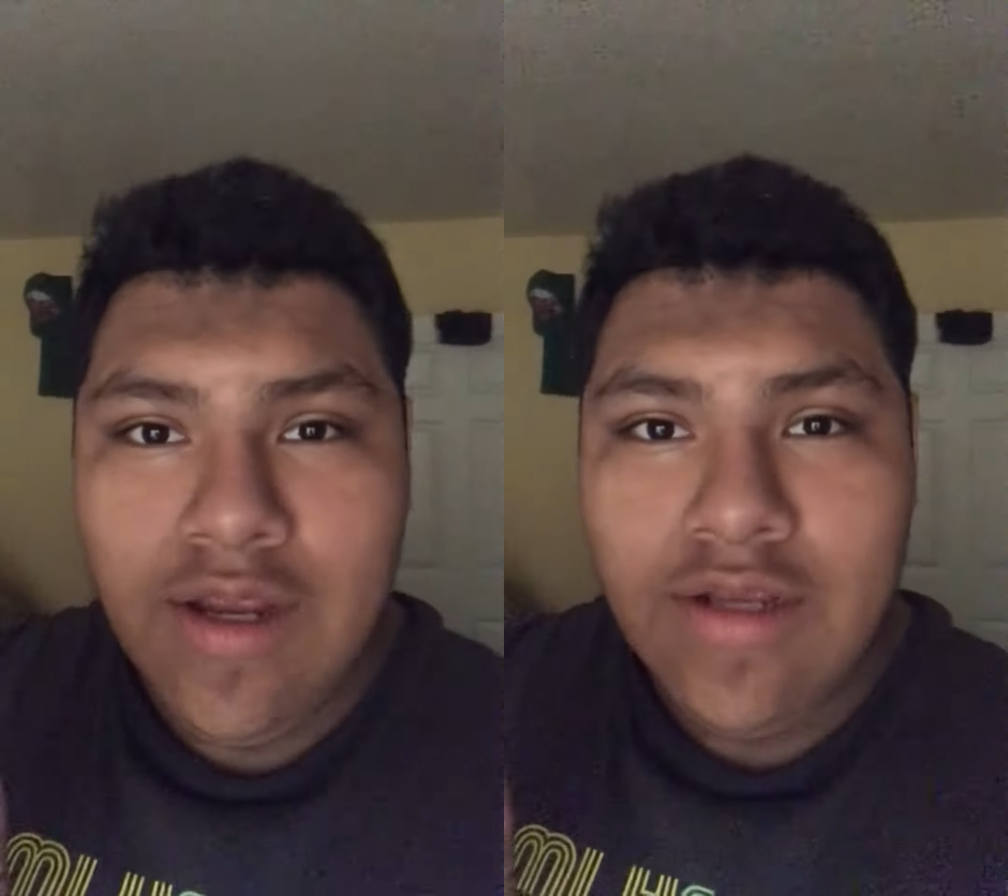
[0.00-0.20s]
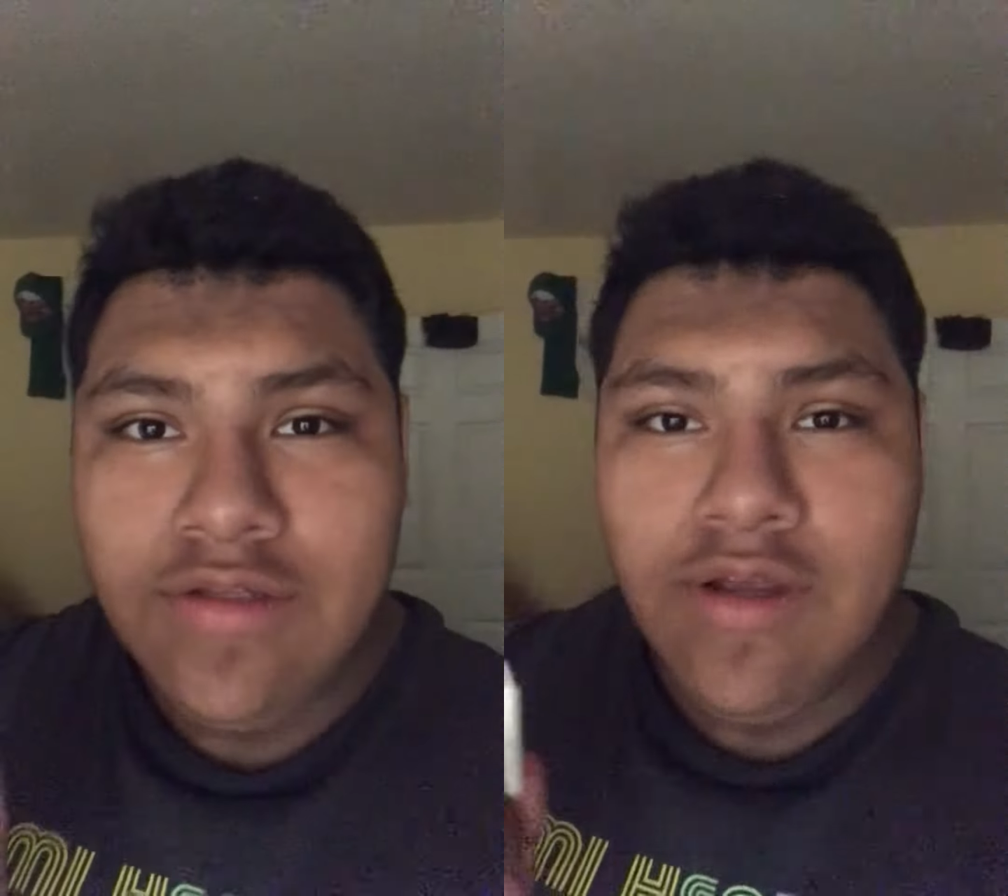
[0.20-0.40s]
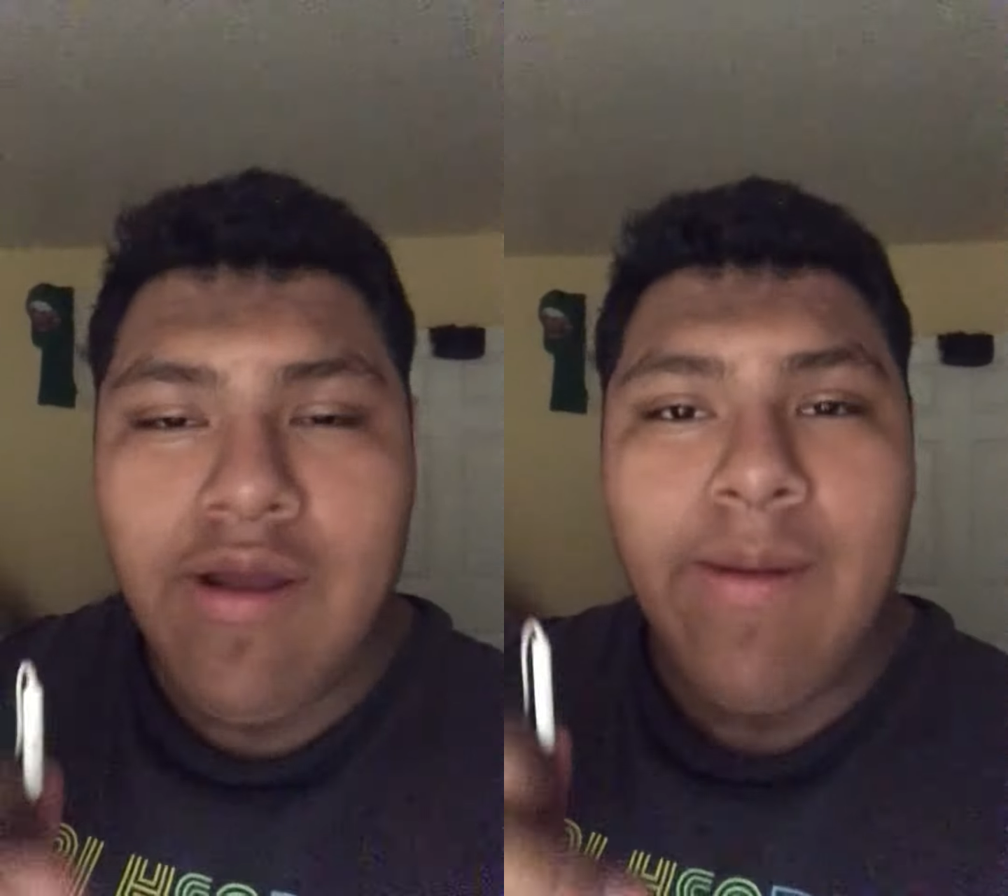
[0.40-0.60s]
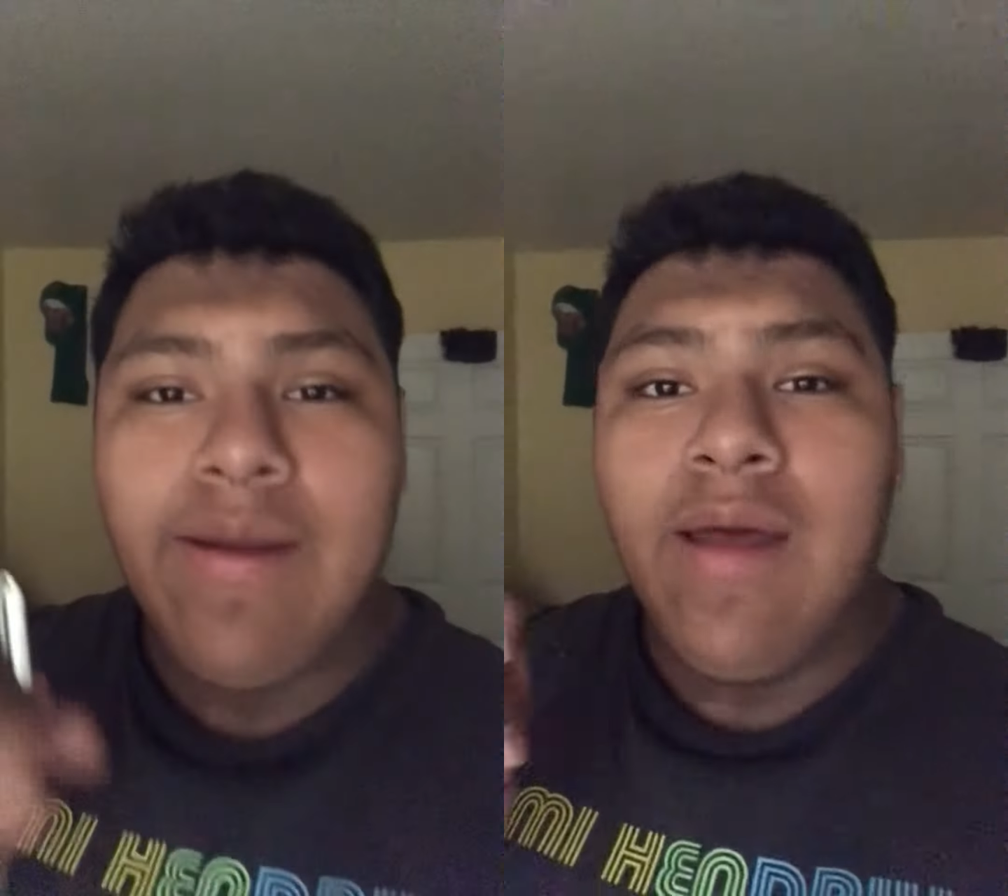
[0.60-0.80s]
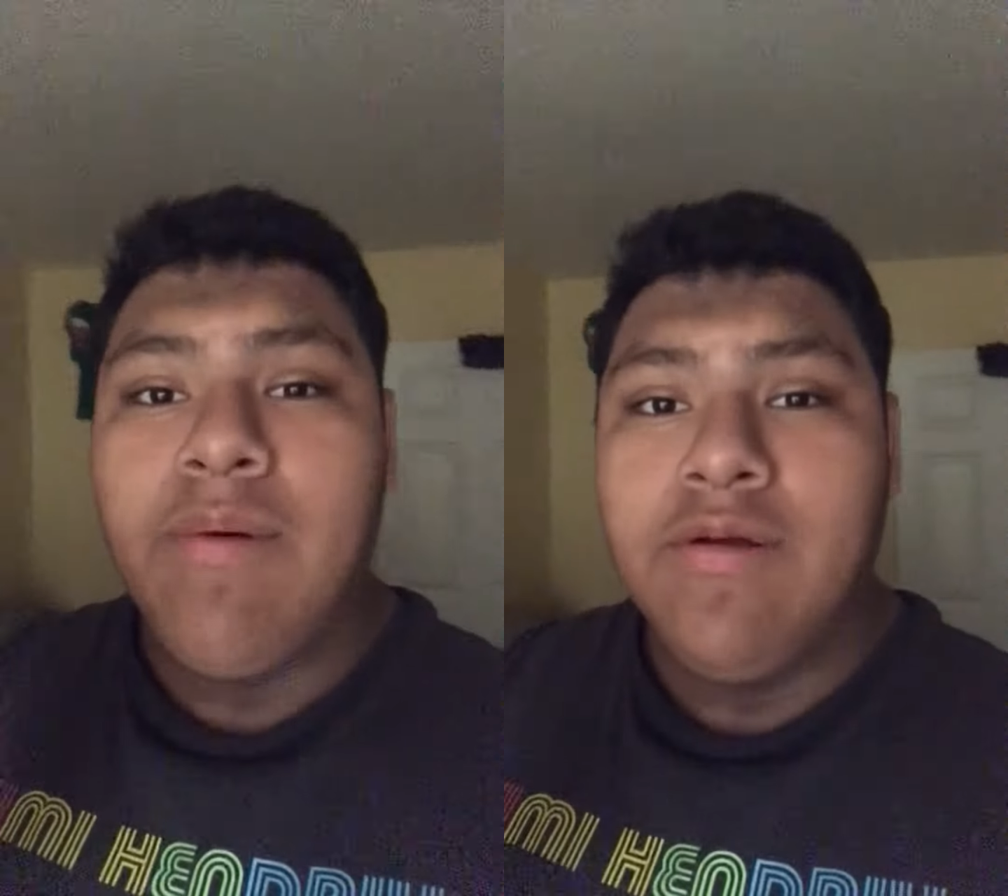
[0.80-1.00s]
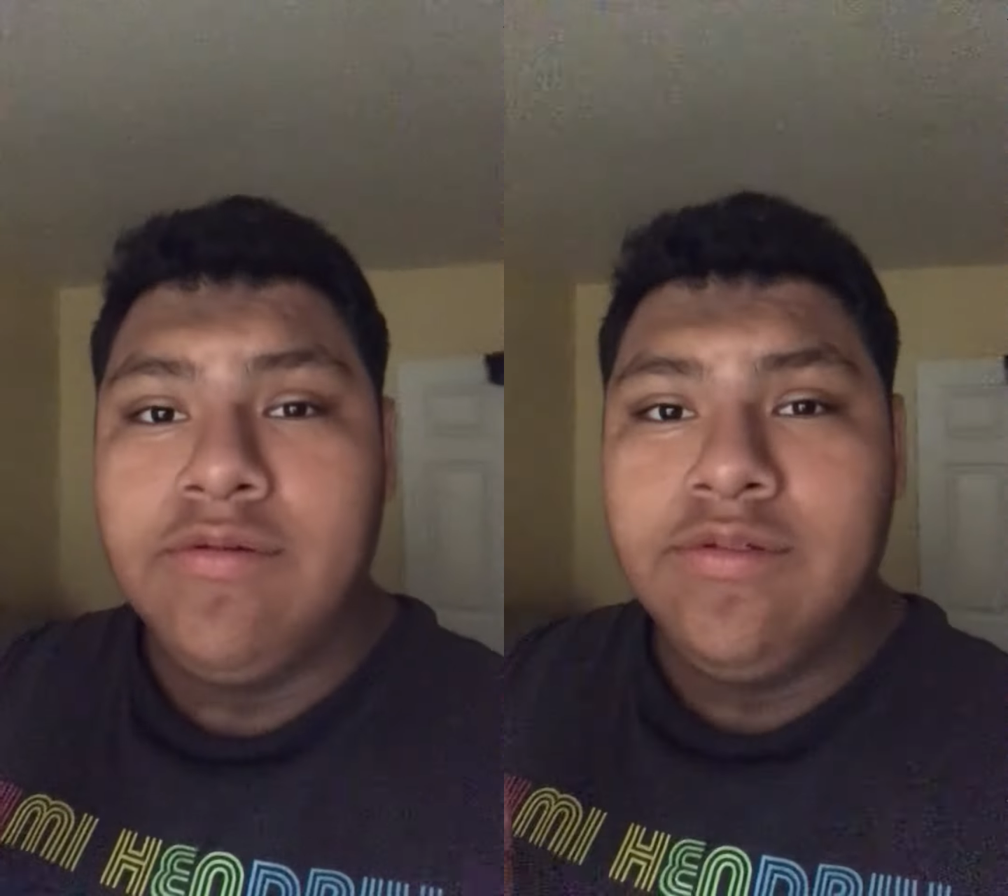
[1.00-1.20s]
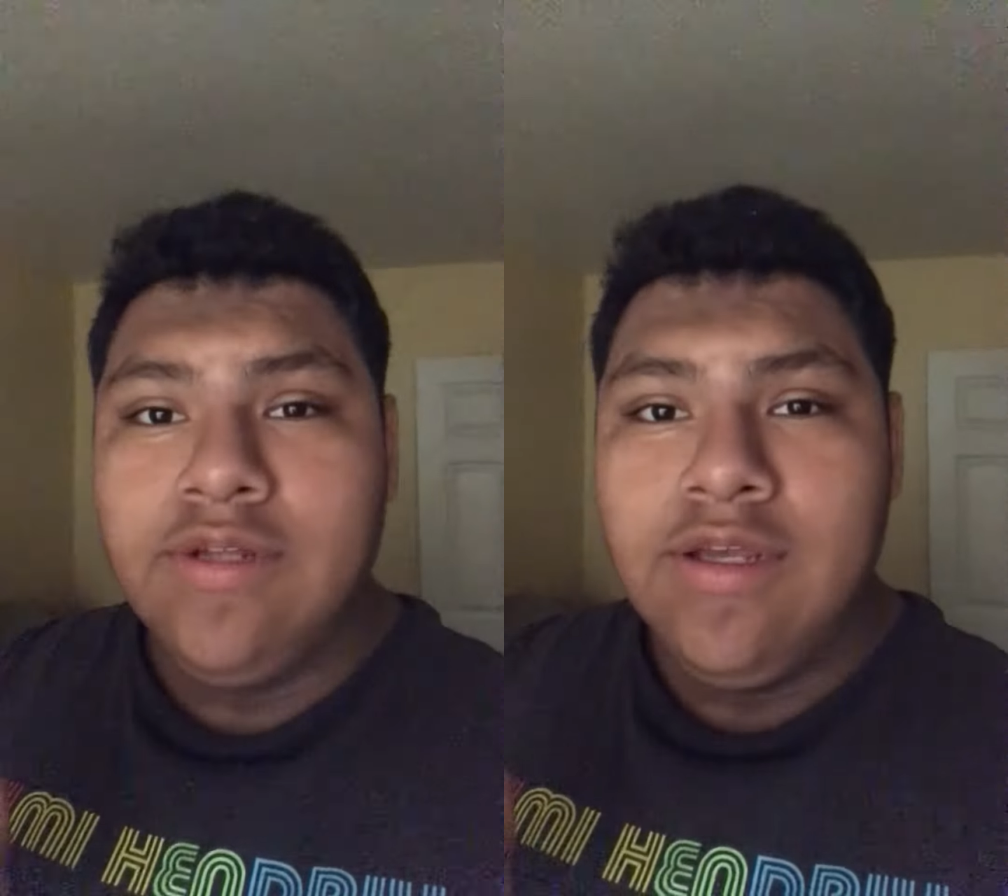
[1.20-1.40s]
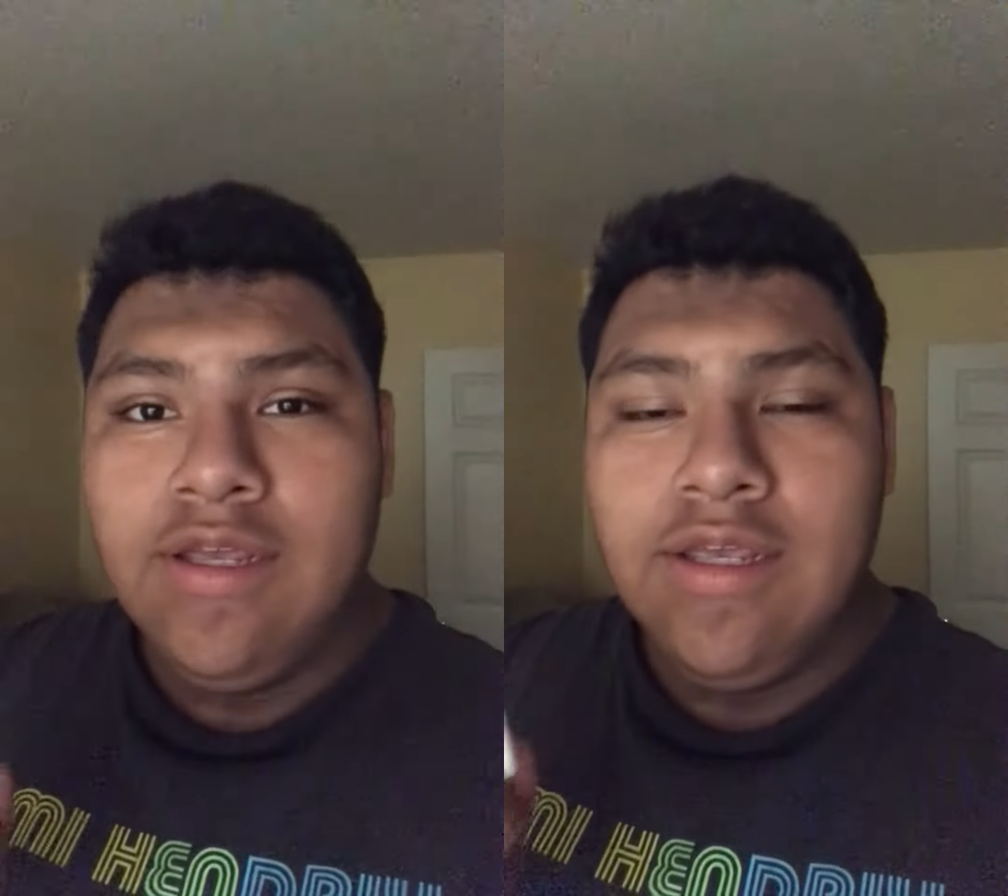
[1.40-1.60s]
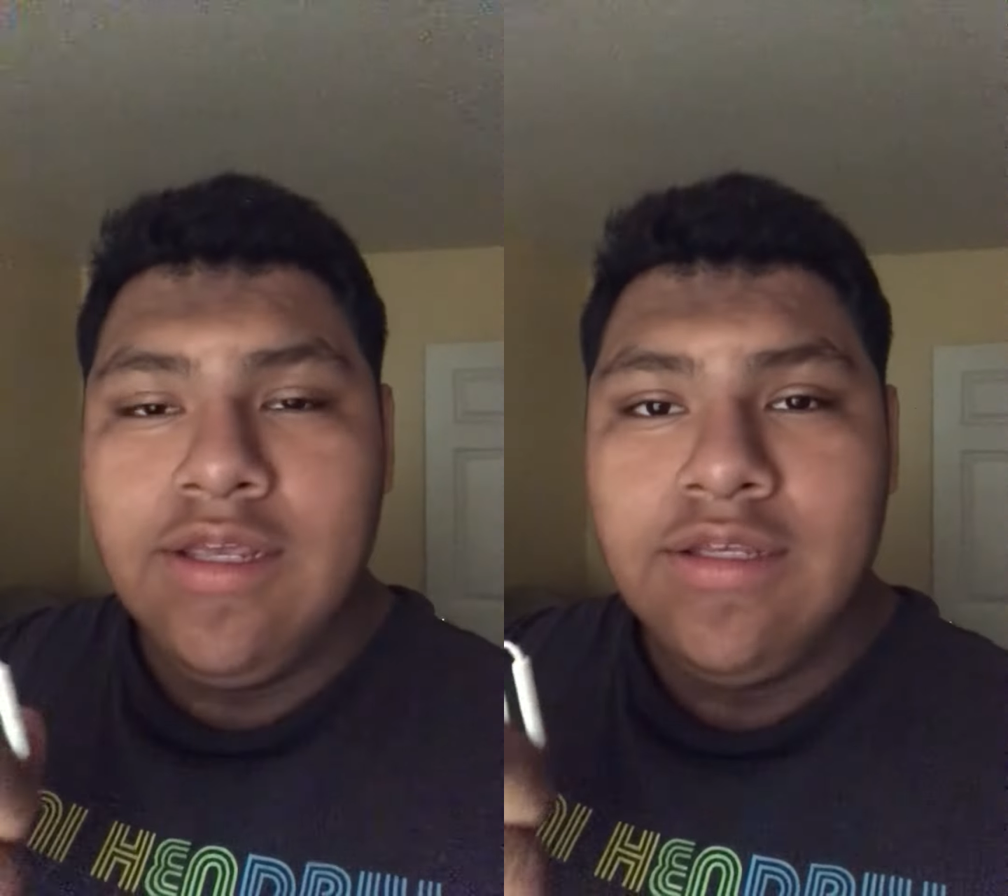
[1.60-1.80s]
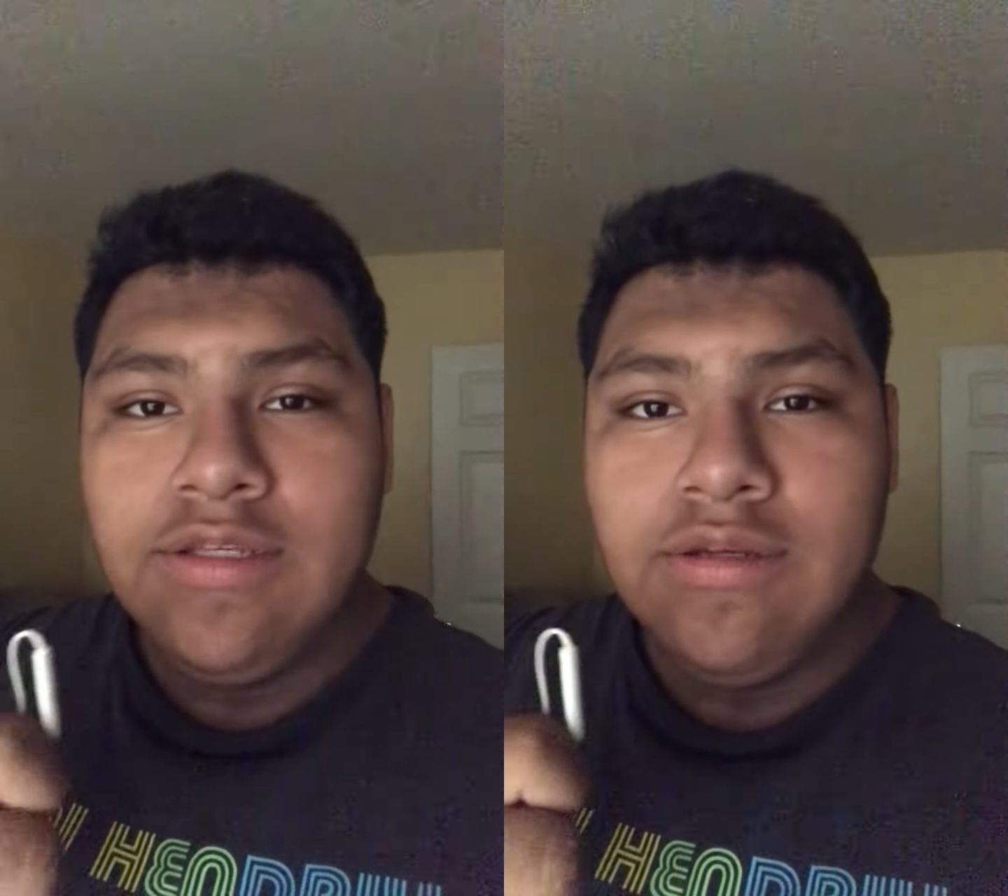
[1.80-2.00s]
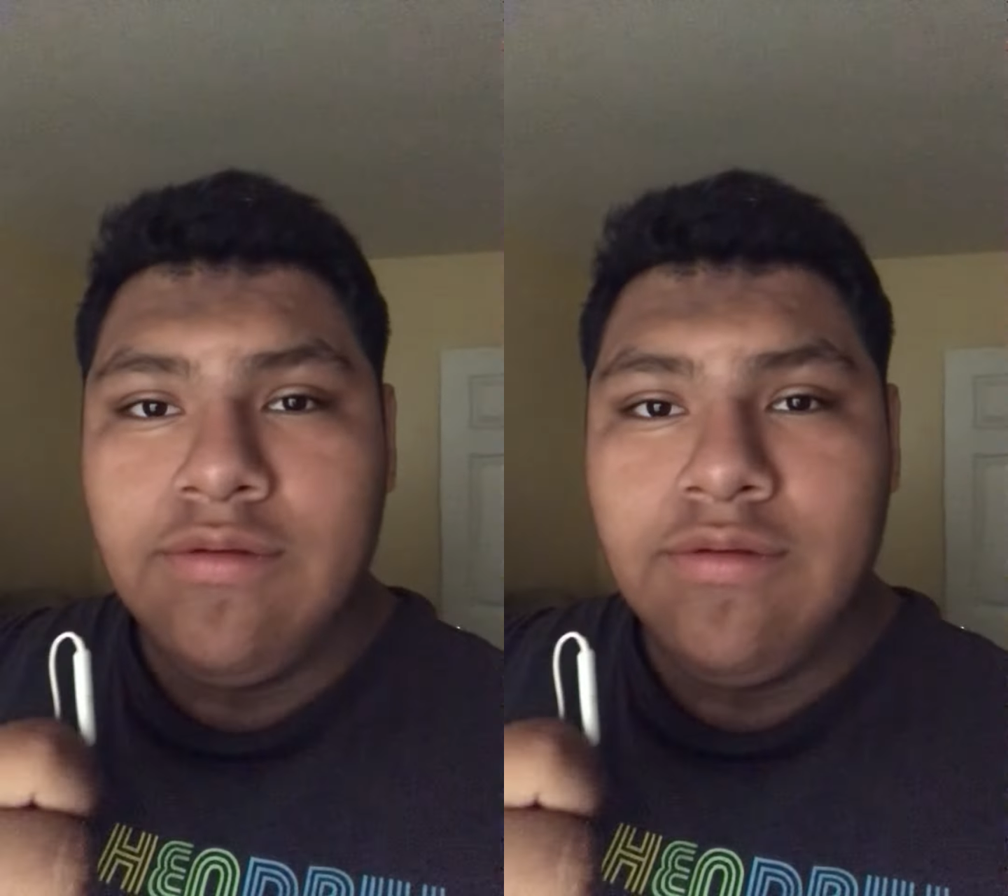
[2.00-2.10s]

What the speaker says: So, I might not post. So,